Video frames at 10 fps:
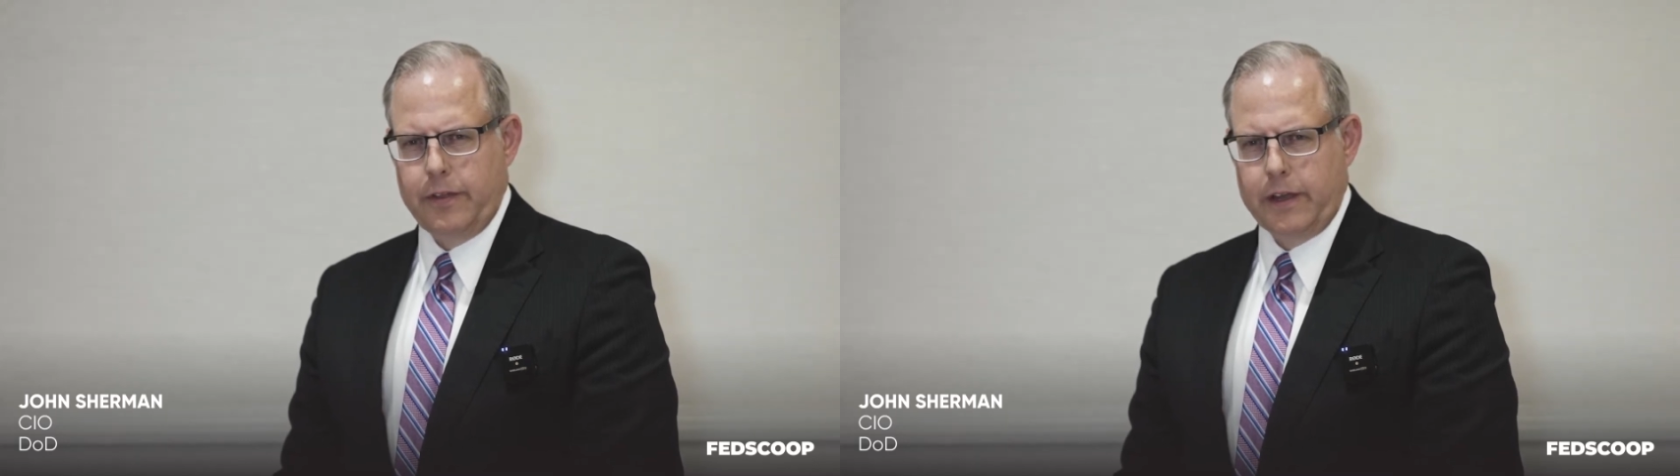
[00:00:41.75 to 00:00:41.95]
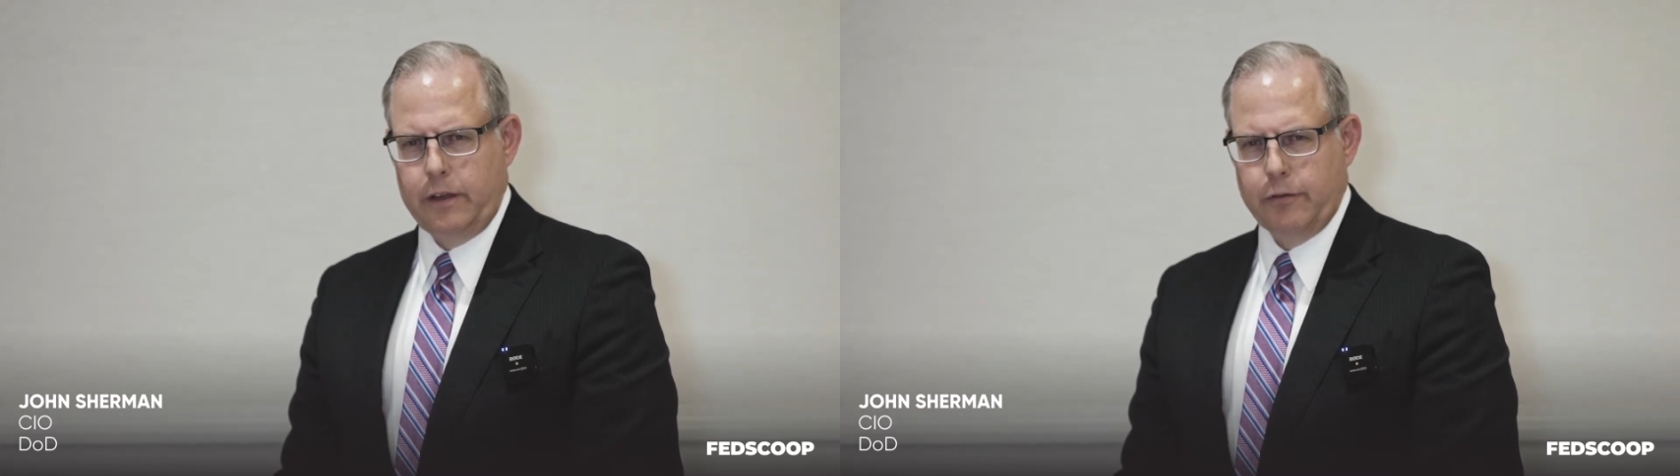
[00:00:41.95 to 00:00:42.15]

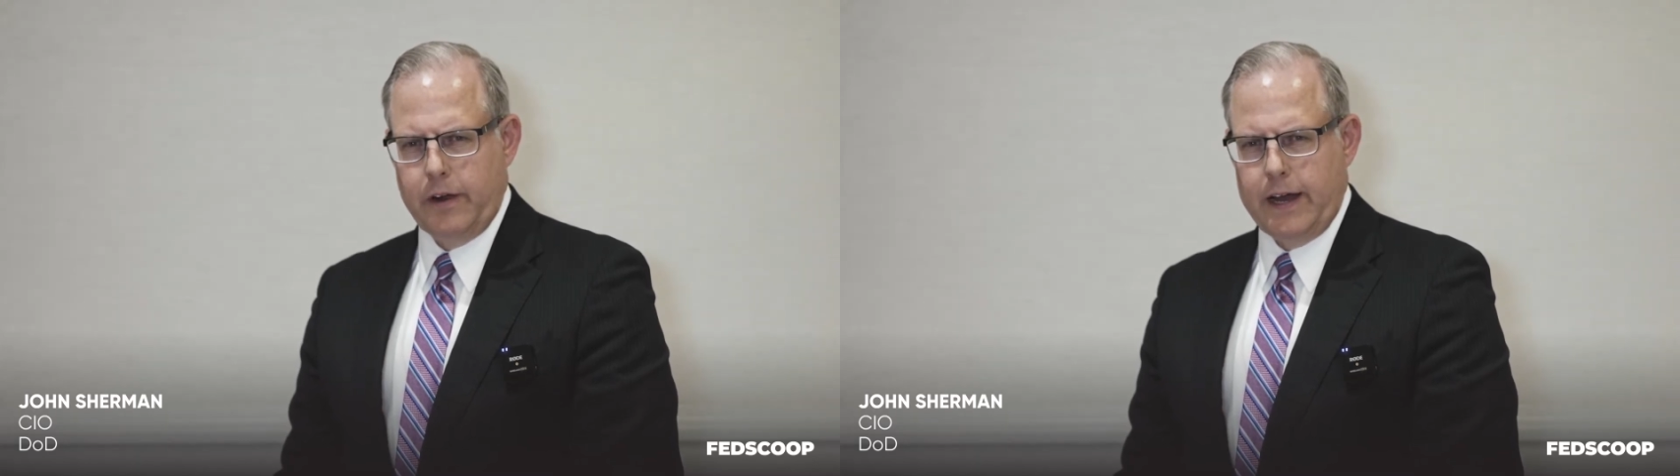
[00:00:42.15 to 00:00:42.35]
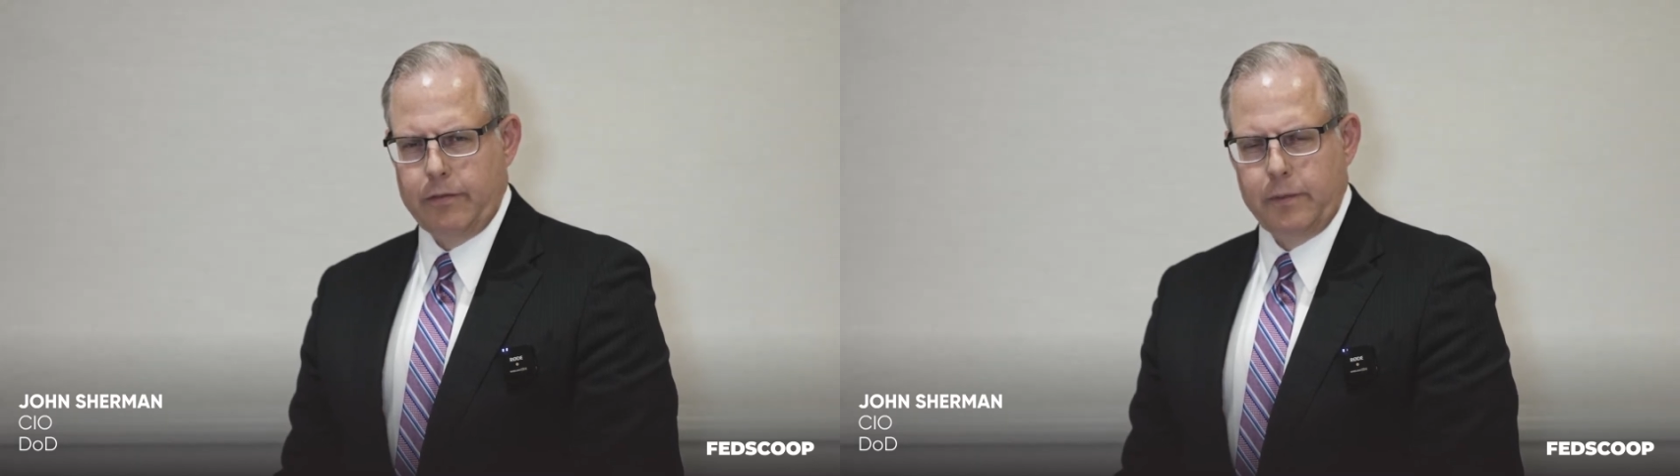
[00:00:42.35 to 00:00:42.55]
thank you
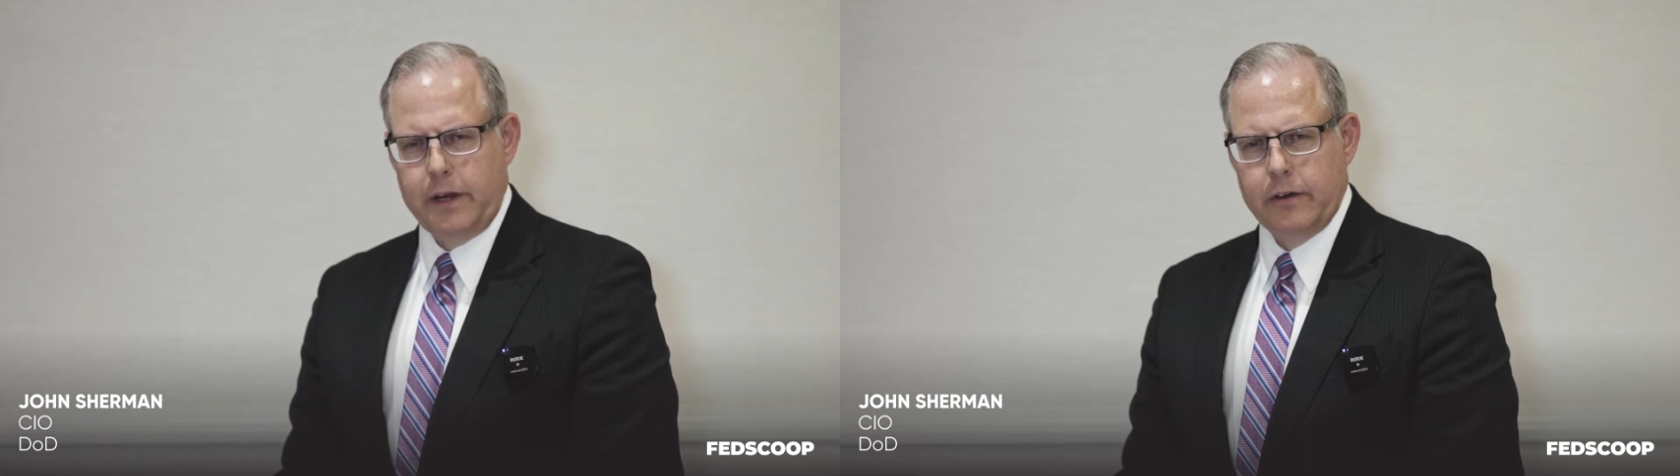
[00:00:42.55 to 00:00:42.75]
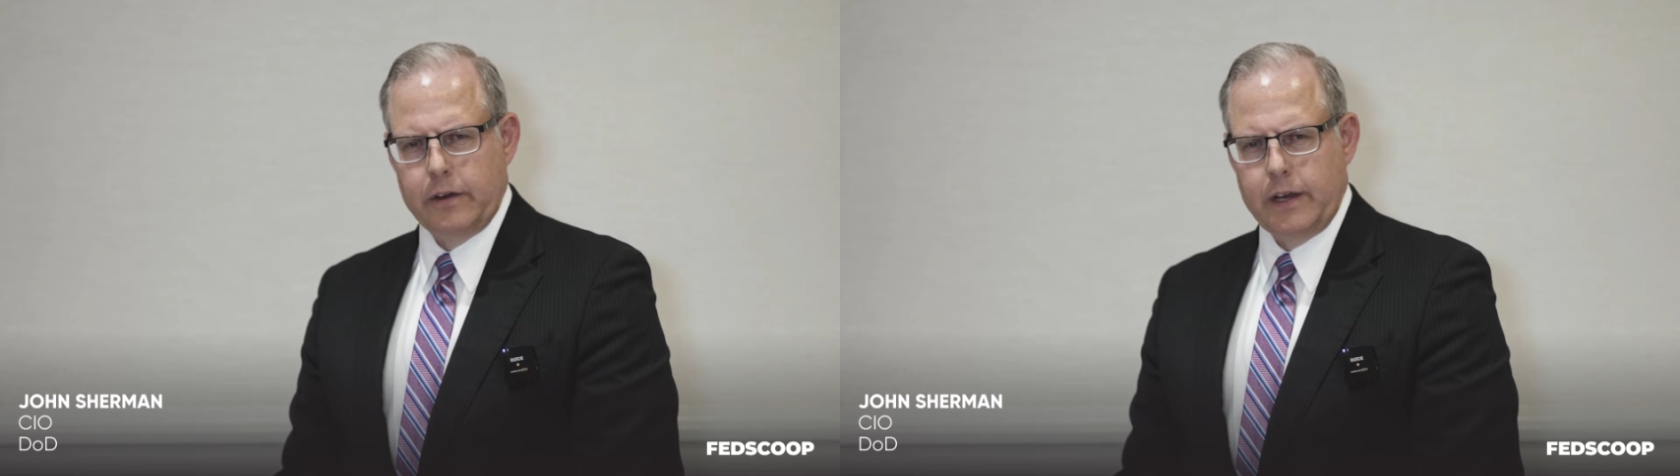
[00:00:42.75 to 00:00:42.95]
for having me
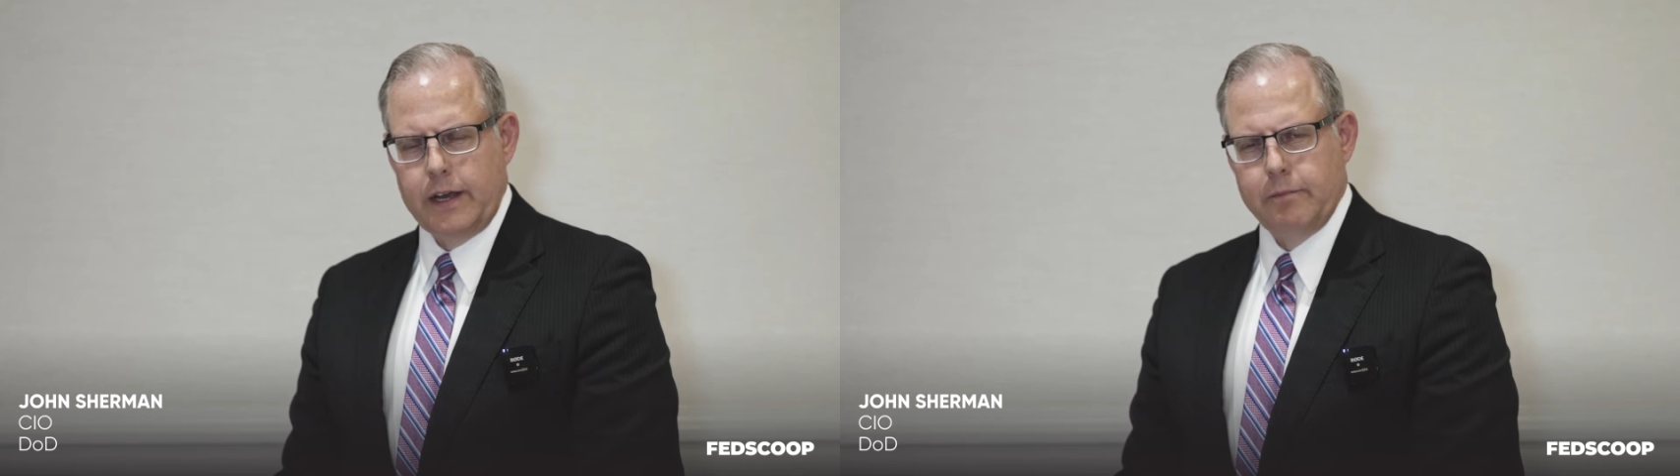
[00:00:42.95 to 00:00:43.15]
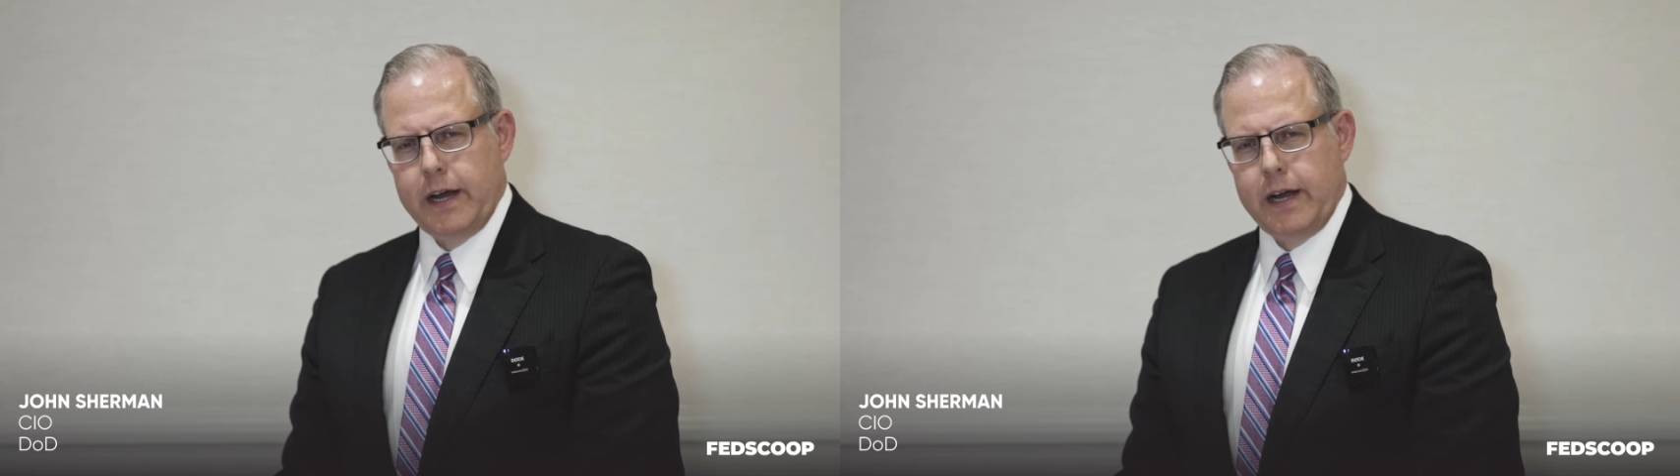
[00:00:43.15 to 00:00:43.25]
here today.